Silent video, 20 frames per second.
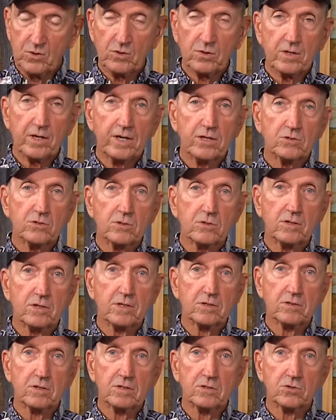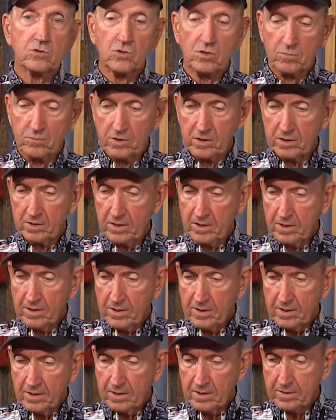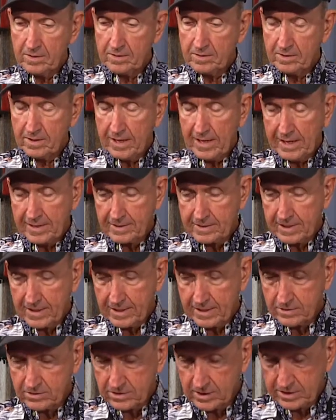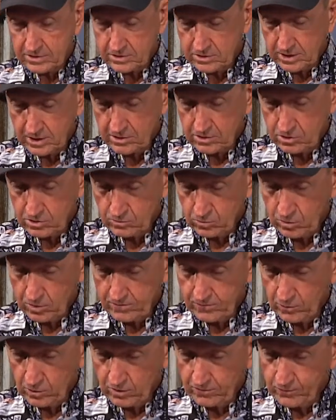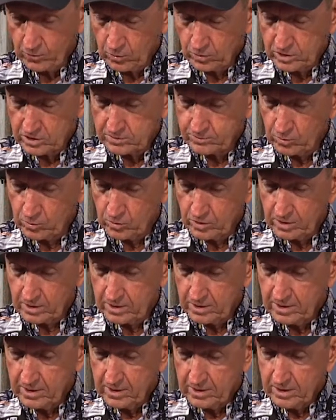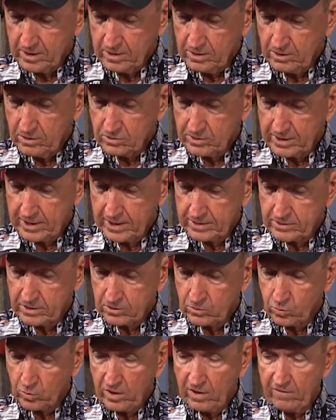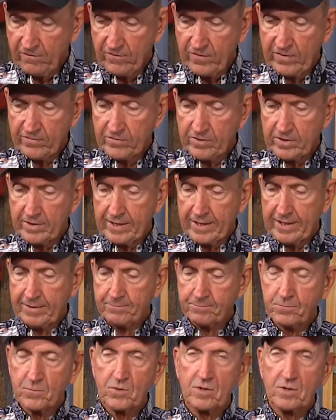Okay, so it's, it's going to be uh, the high tide is like I say 1:44 this morning, and low tide is at 1259.